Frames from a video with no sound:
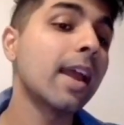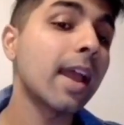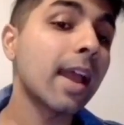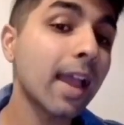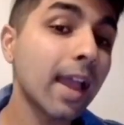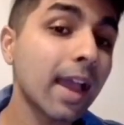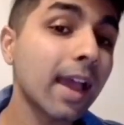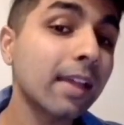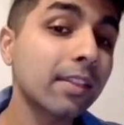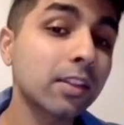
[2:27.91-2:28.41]

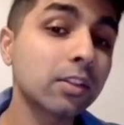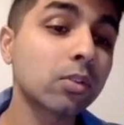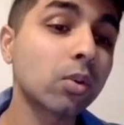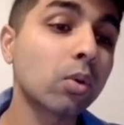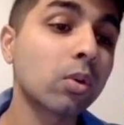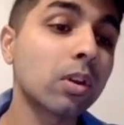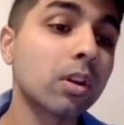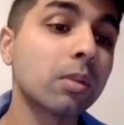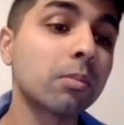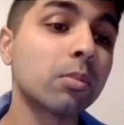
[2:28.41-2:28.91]
and the total
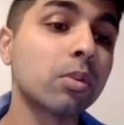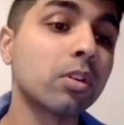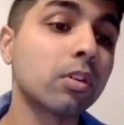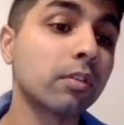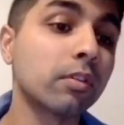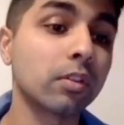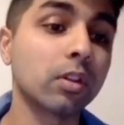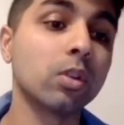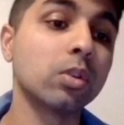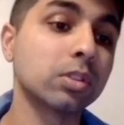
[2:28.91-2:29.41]
number of
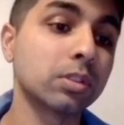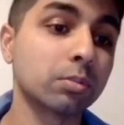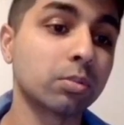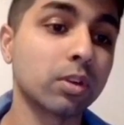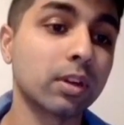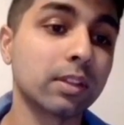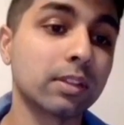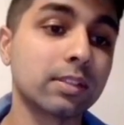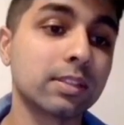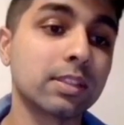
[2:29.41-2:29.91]
closing
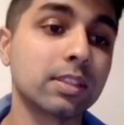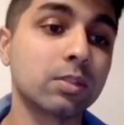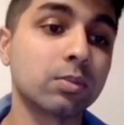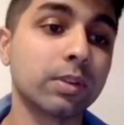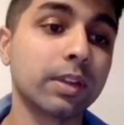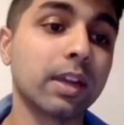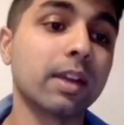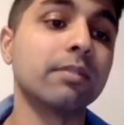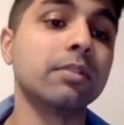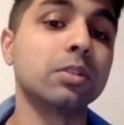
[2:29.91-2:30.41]
parentheses we
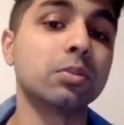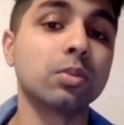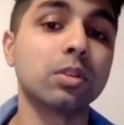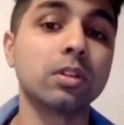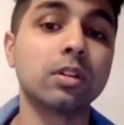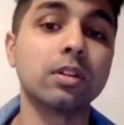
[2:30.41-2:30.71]
have as well.